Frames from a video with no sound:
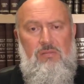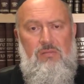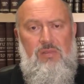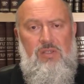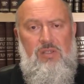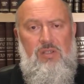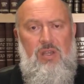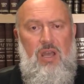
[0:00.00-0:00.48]

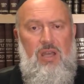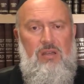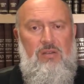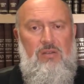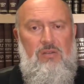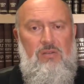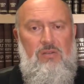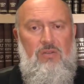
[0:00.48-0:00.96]

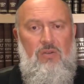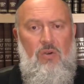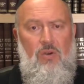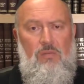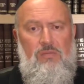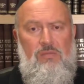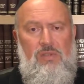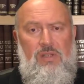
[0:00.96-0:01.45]
societal
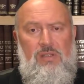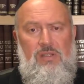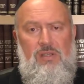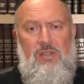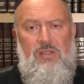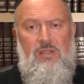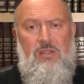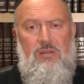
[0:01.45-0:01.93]
norms and
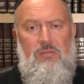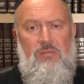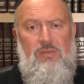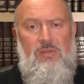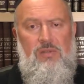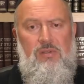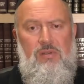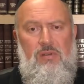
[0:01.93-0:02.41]

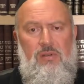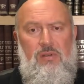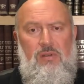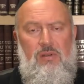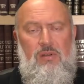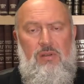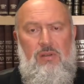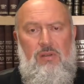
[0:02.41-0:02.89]
systems
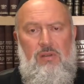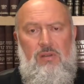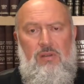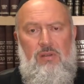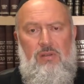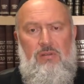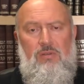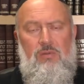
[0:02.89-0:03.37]

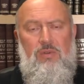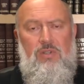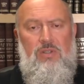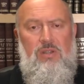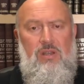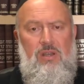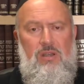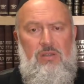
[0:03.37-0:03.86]
to
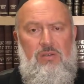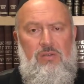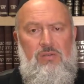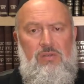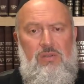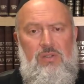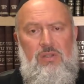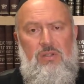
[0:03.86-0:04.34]
which they are
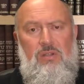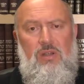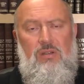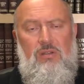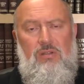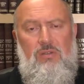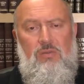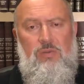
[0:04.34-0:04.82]
used
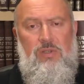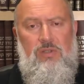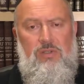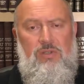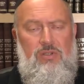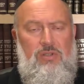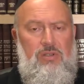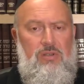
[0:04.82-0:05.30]
and to
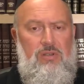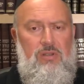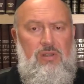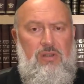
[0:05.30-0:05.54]
which